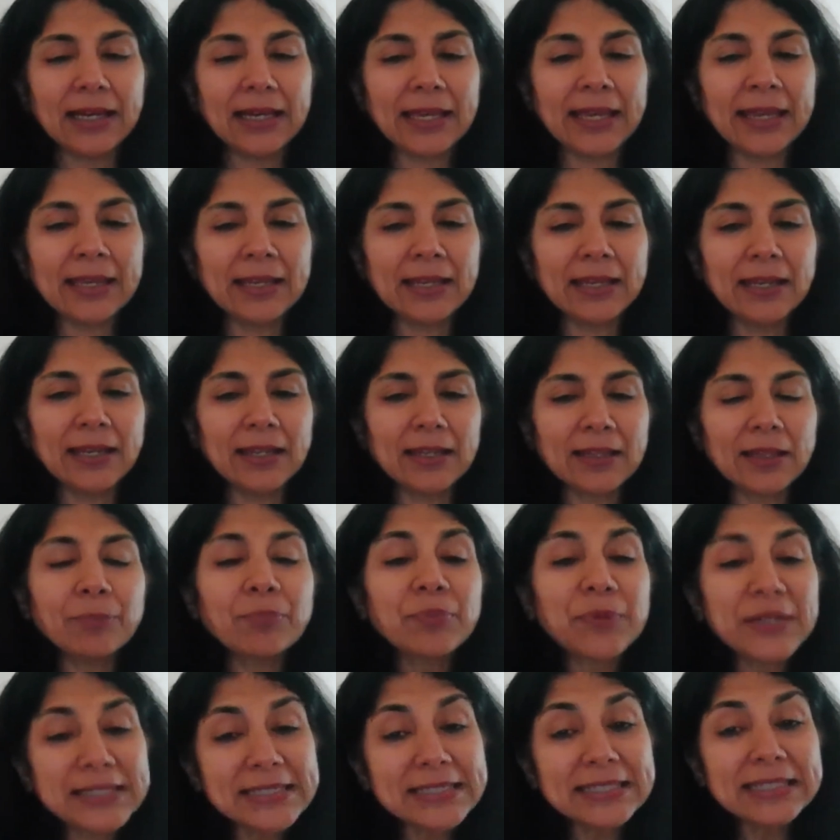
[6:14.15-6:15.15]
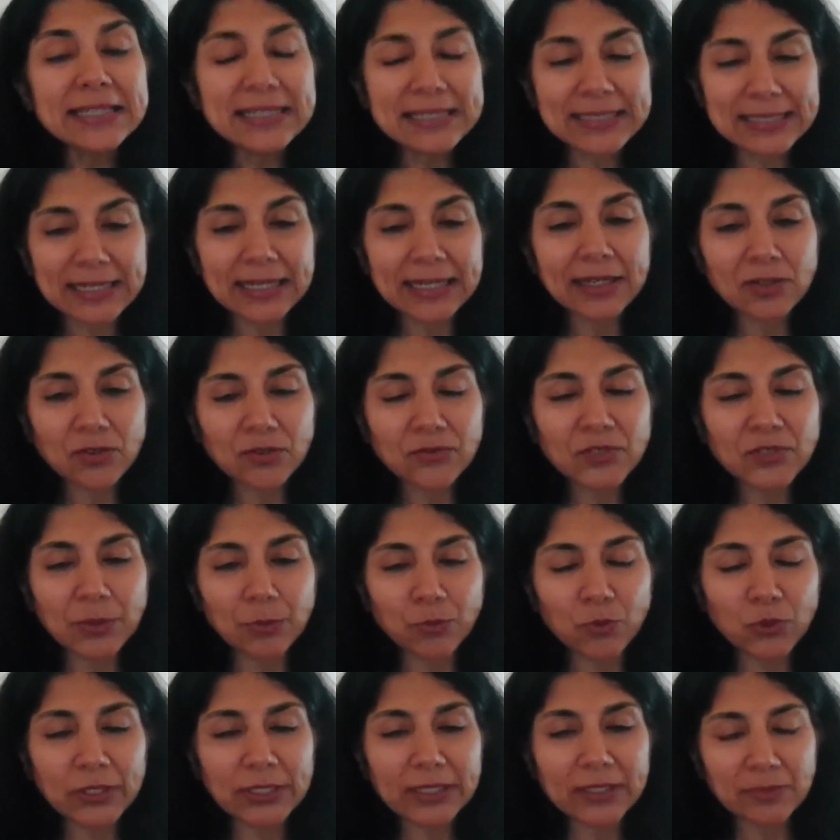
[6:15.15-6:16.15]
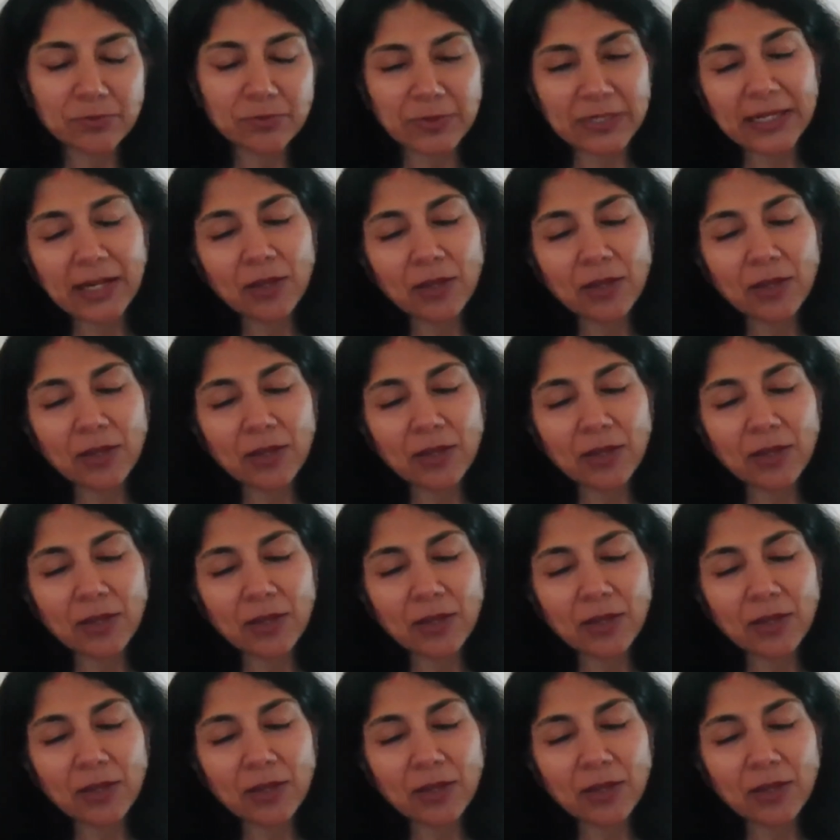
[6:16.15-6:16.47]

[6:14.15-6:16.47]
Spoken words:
in the princely state of Jammu and Kashmir.